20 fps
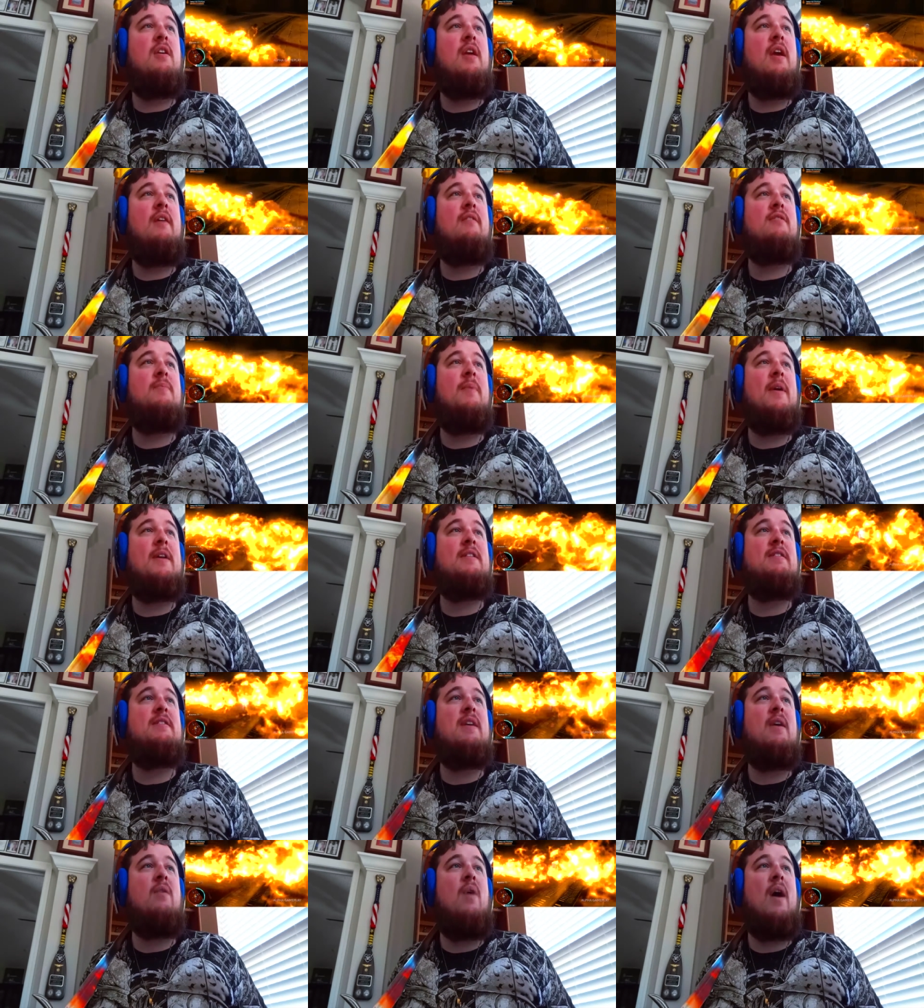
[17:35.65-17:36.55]
Yeah, I was about to
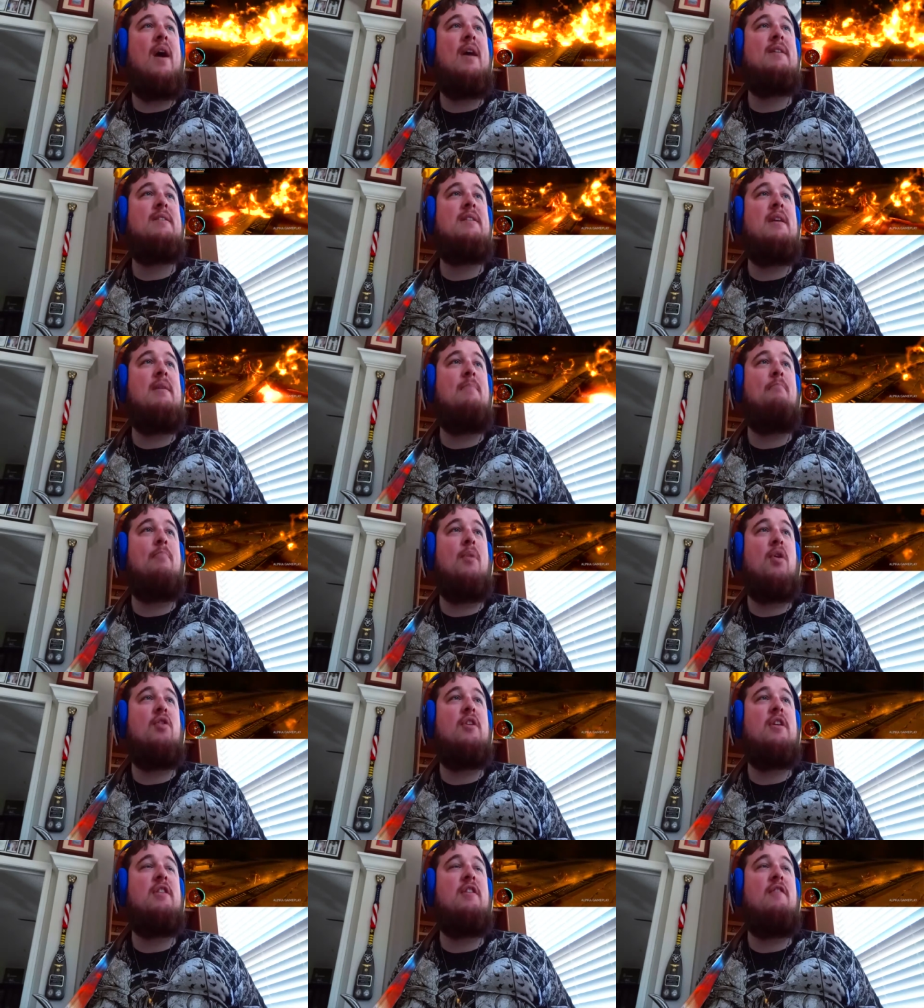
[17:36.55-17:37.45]
say, why isn't he
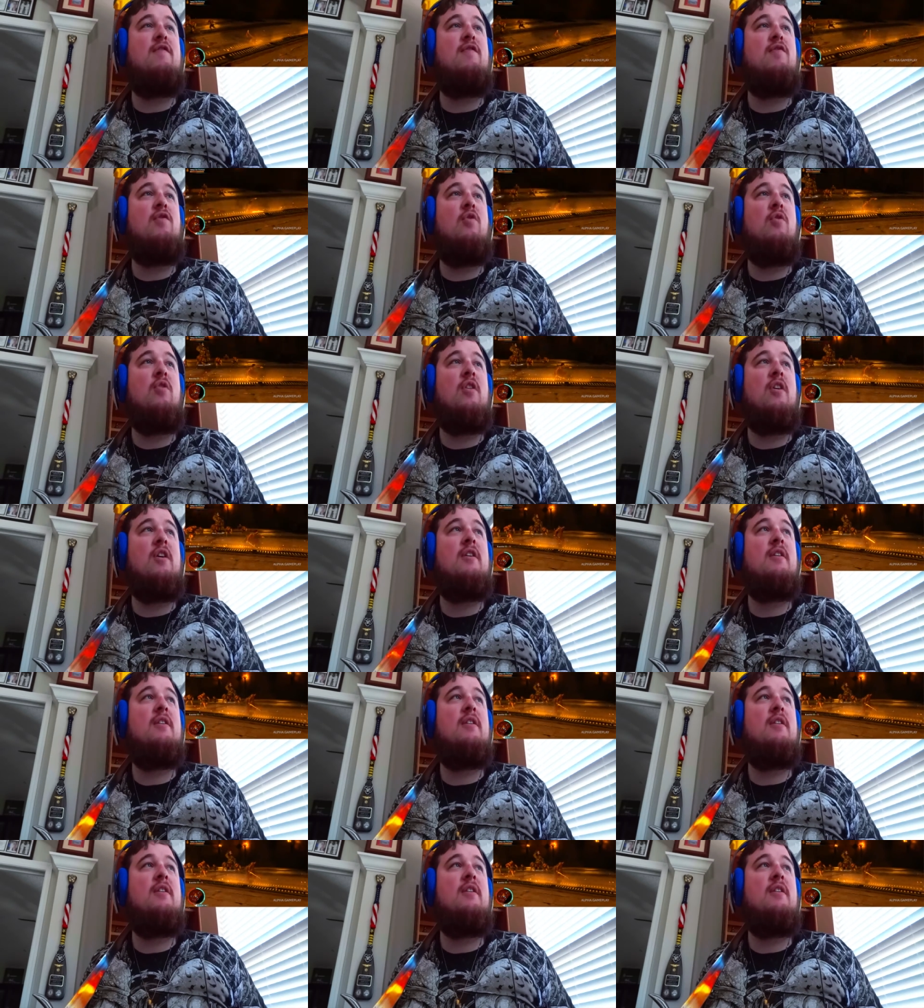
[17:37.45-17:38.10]
burning the floor?